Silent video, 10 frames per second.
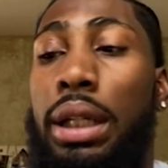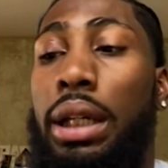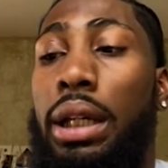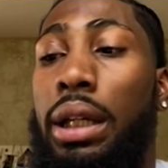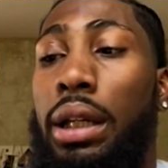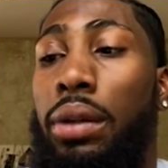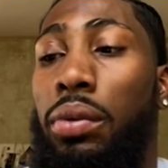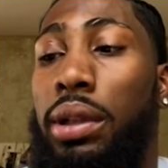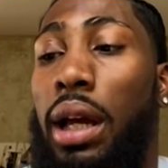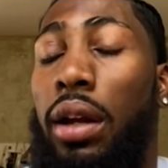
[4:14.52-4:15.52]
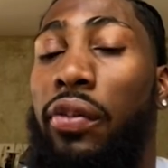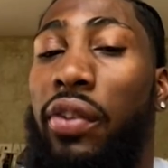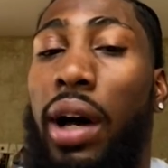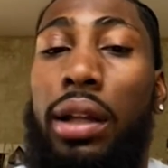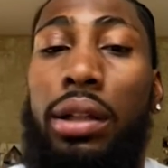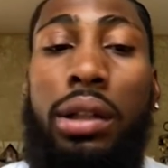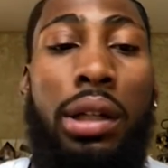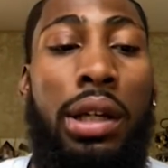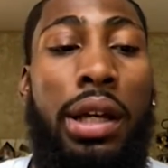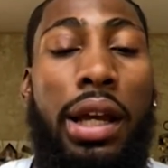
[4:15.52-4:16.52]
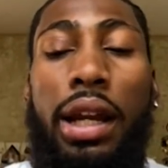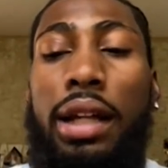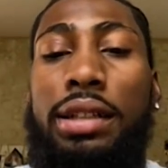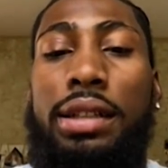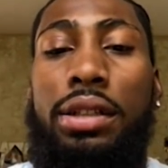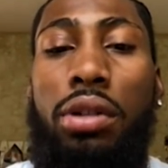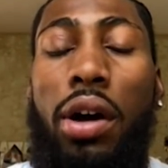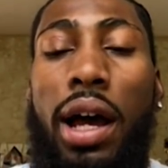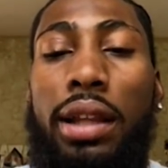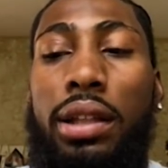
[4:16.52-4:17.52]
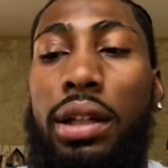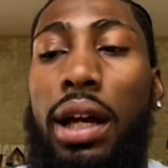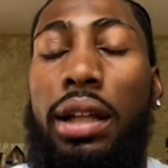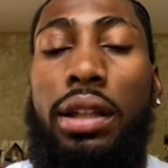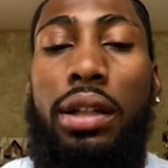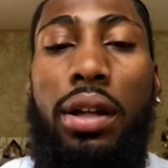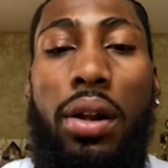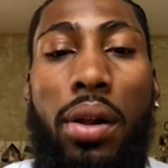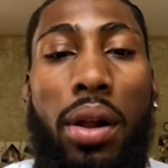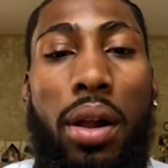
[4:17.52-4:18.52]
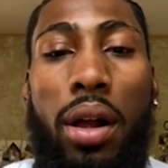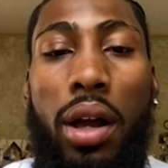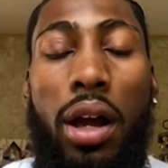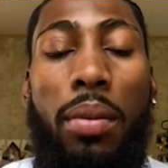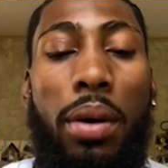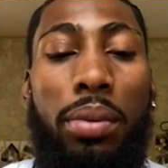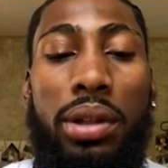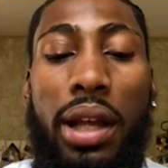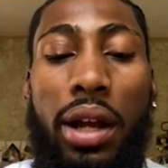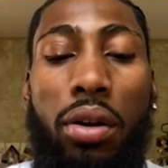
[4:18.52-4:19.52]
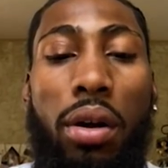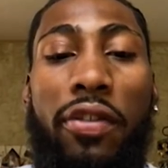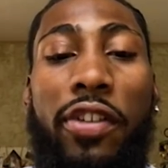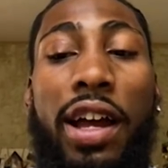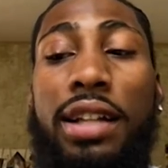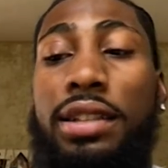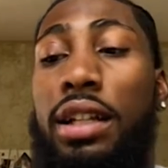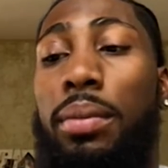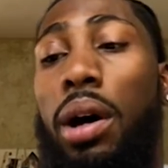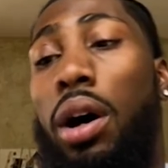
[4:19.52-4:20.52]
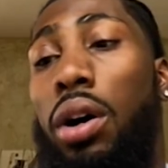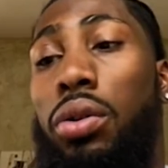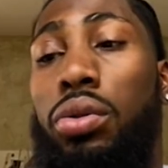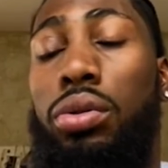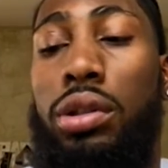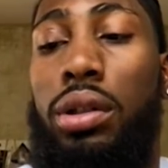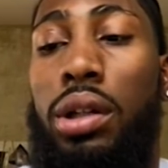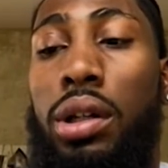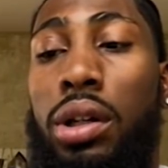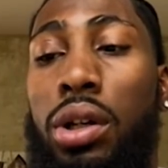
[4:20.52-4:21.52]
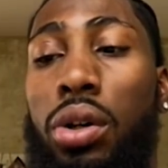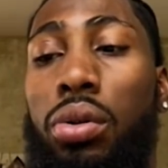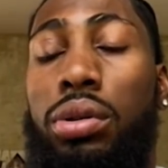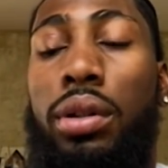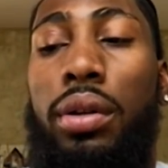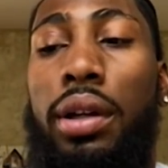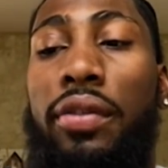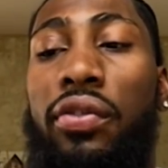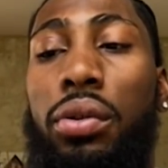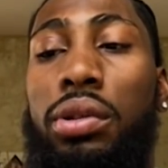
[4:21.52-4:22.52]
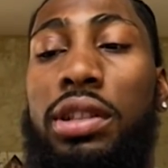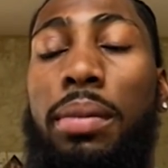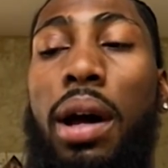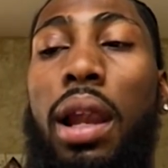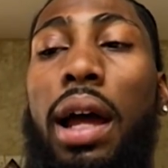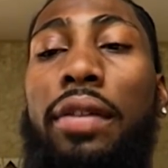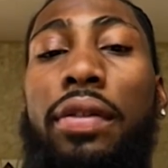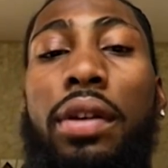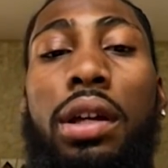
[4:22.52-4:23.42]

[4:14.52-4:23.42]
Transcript: and without a father, and I just you know I had to I had to come up with that and grow up fast. And then my uncle, who's a who's an influence in my life,